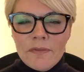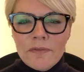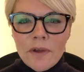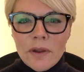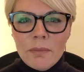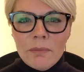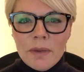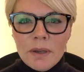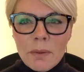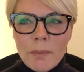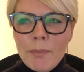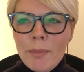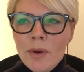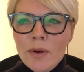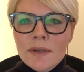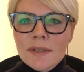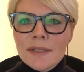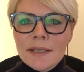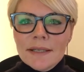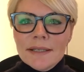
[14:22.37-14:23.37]
phone me on
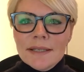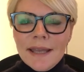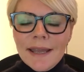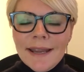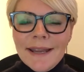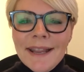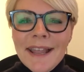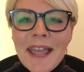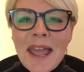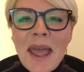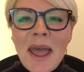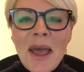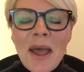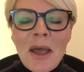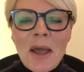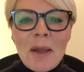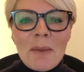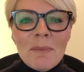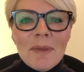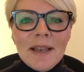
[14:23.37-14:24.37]
Boxing Day
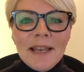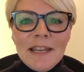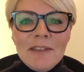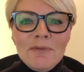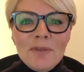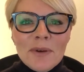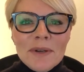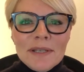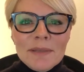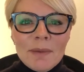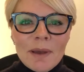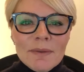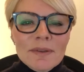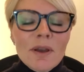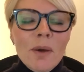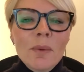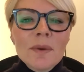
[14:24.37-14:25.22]
um, and leave voicemails.